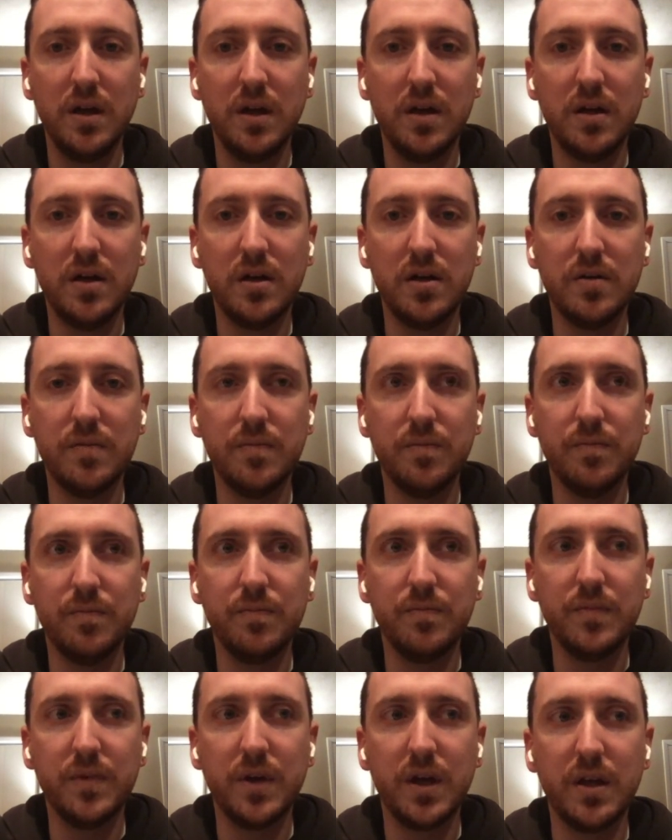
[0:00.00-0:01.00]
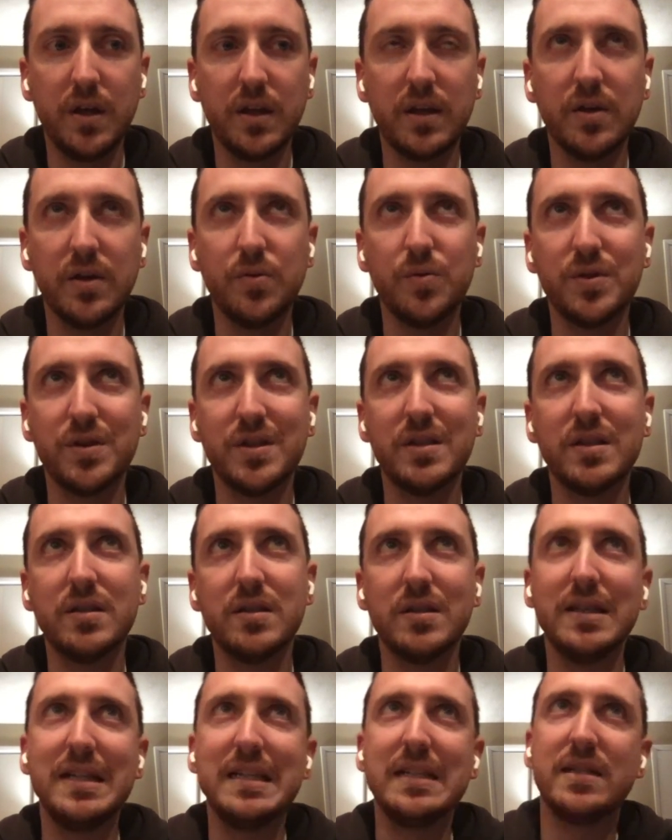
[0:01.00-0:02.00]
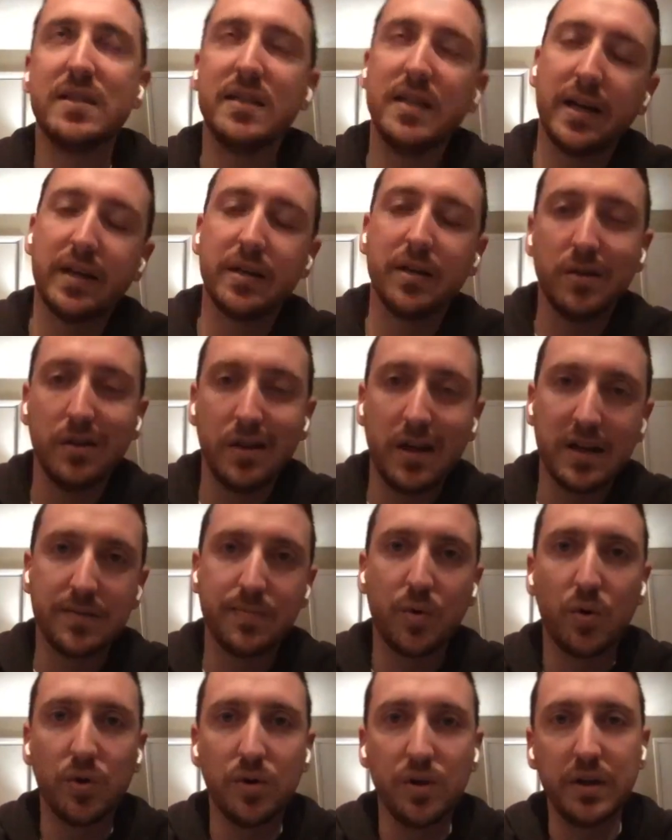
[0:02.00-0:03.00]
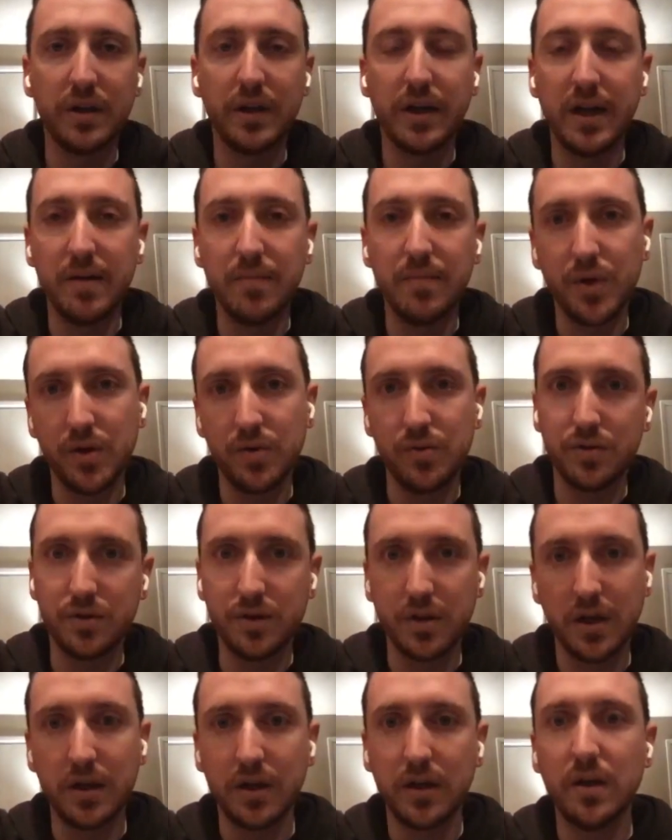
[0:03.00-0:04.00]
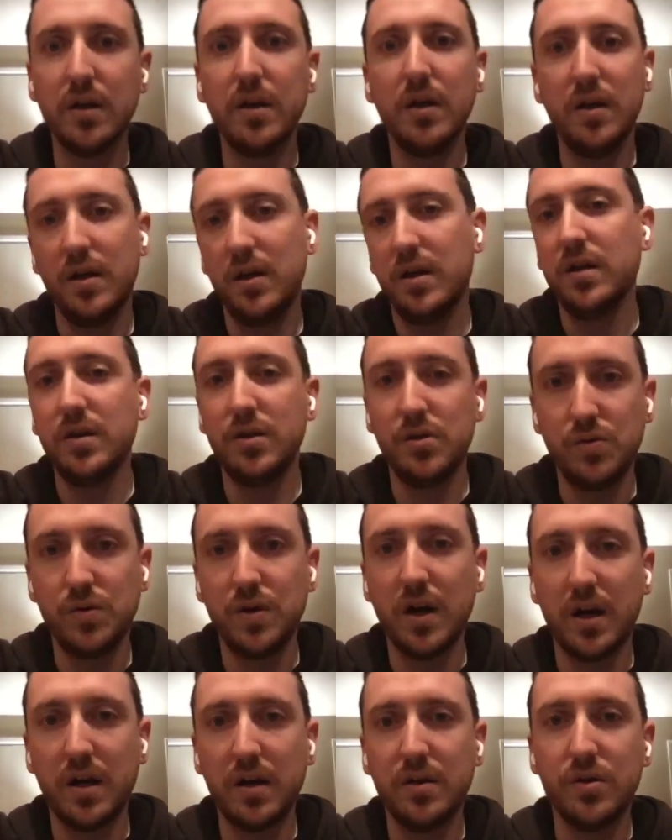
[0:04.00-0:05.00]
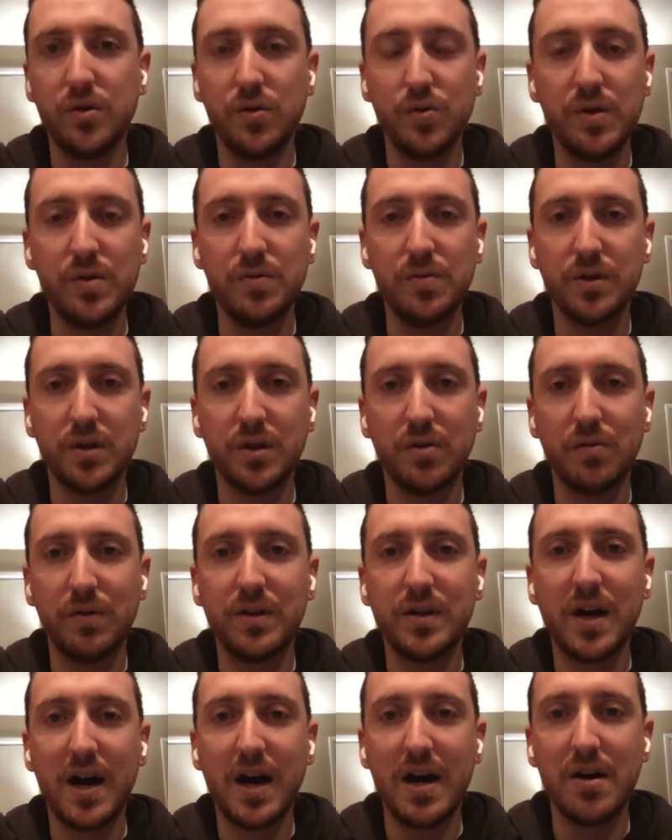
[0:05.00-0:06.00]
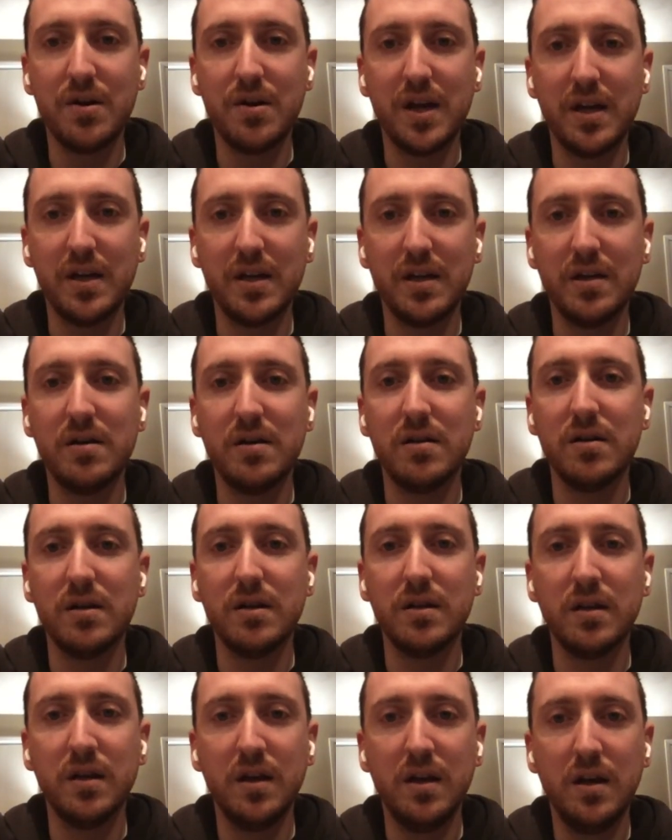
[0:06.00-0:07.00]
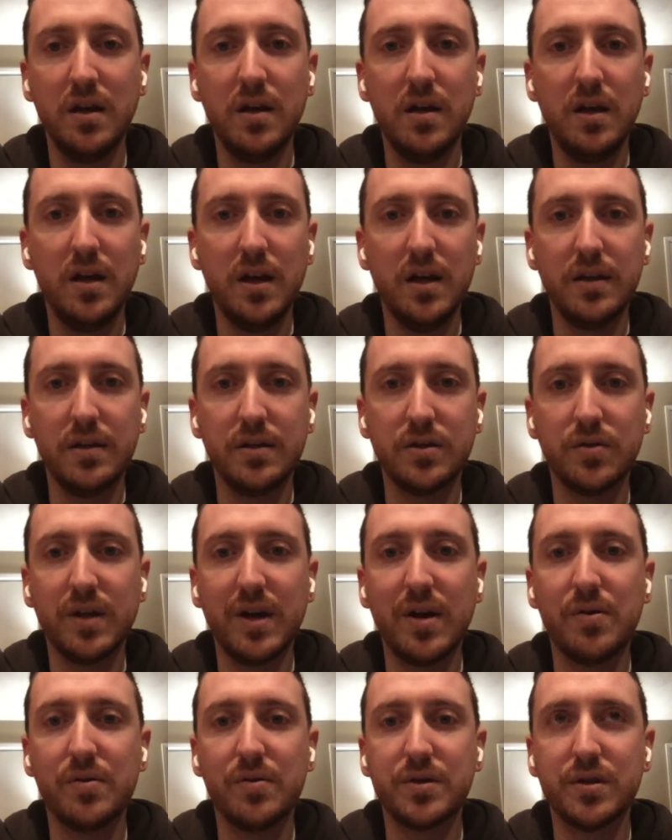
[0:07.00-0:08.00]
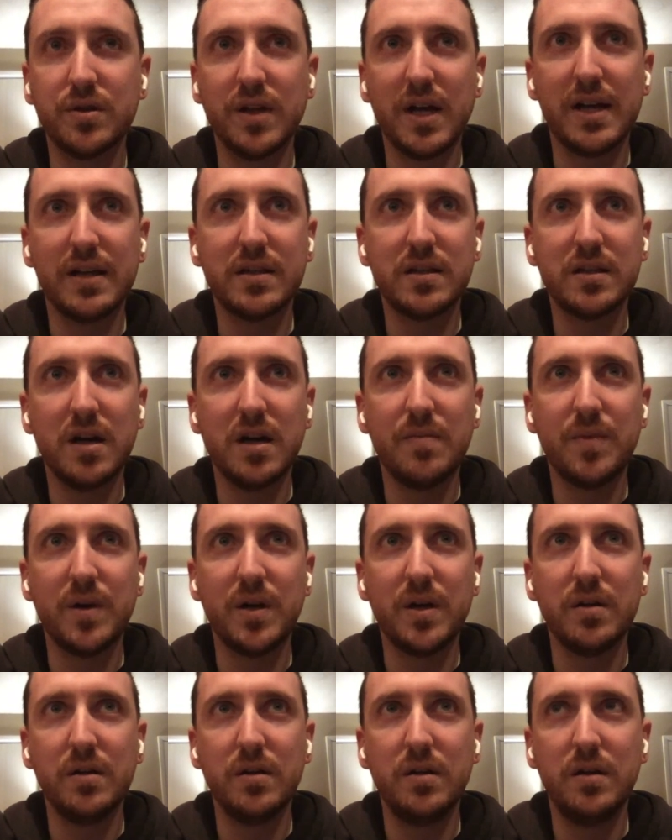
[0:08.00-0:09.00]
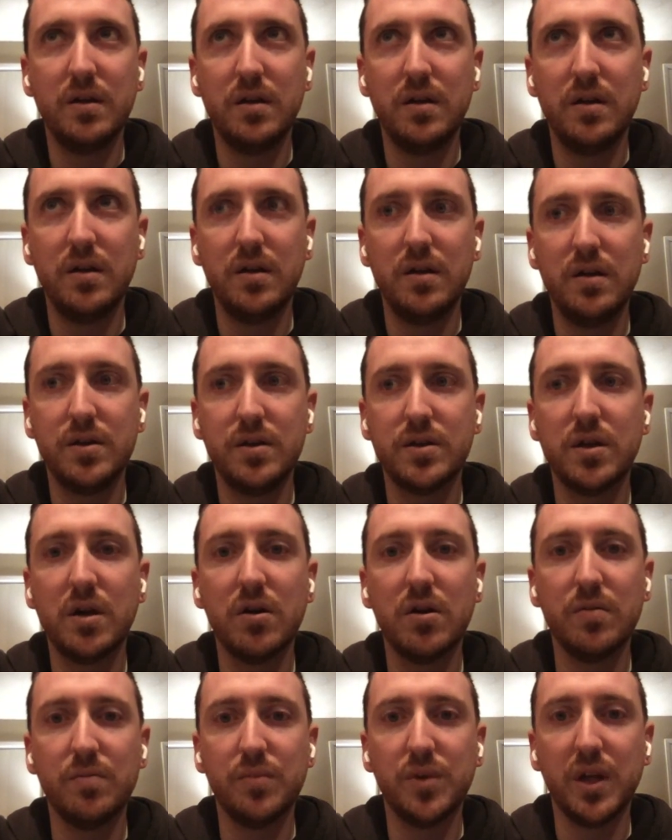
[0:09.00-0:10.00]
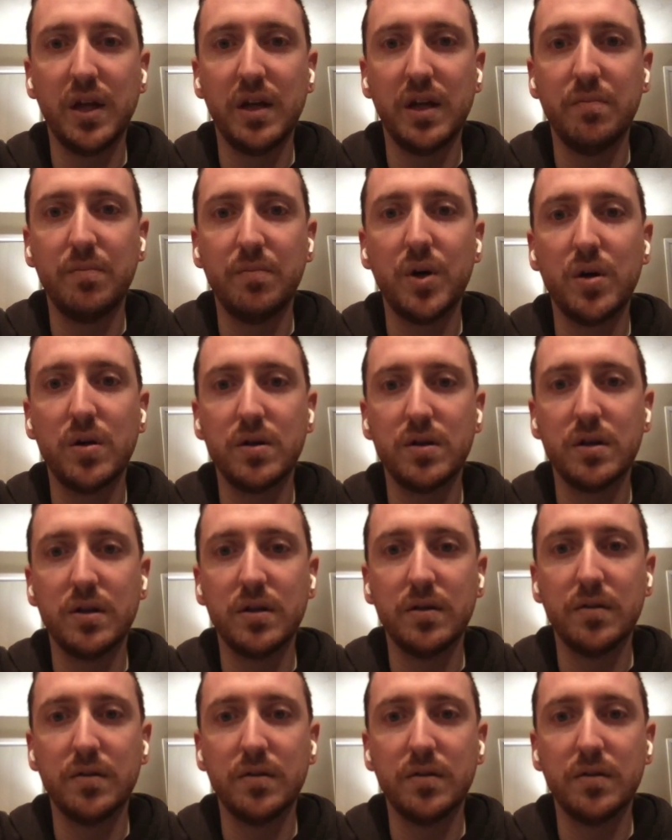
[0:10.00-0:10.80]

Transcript: I think it was his second to last Portland game, but it was like you kind of knew he was going to retire that year, and so that was the last time I saw him play in person.